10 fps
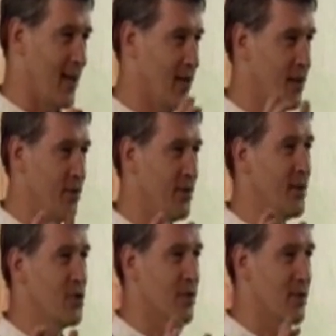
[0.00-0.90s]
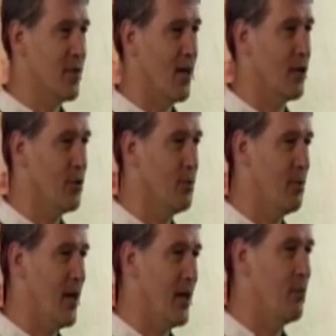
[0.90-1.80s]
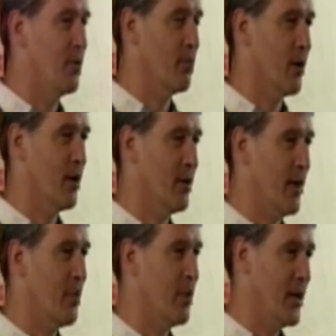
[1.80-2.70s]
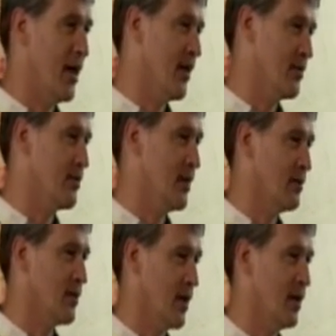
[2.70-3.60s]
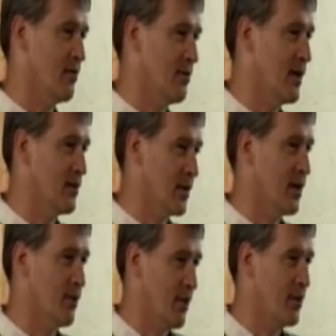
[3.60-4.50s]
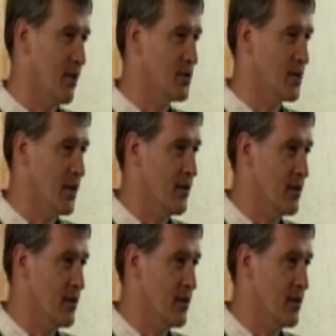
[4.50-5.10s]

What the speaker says: distinctions that could be made with regard to that. But yeah, that's kind of the right direction, I think.